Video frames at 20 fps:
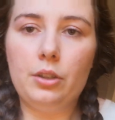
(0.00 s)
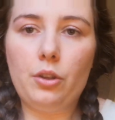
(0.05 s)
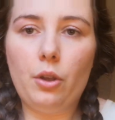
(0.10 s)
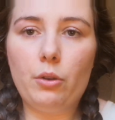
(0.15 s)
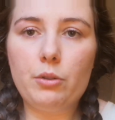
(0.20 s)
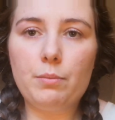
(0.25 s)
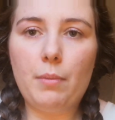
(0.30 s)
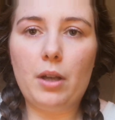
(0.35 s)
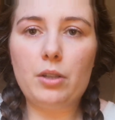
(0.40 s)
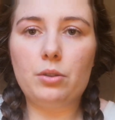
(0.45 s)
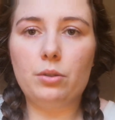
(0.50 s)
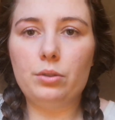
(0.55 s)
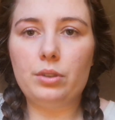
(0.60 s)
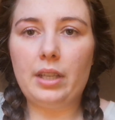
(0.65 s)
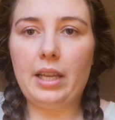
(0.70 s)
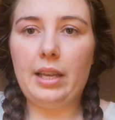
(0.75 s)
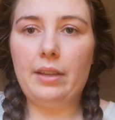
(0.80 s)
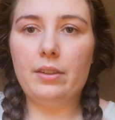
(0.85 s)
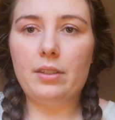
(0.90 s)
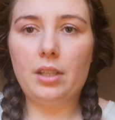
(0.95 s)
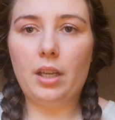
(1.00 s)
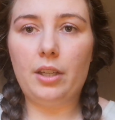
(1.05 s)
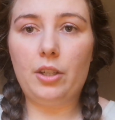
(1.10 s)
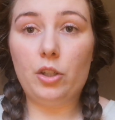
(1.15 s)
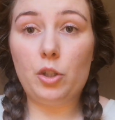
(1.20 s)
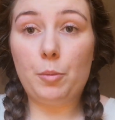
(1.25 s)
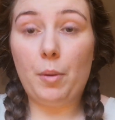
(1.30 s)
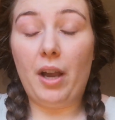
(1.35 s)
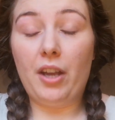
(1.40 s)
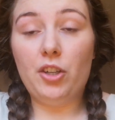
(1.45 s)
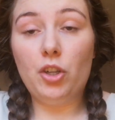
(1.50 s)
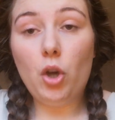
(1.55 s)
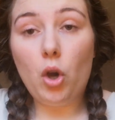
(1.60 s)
those muscles either side of your spine.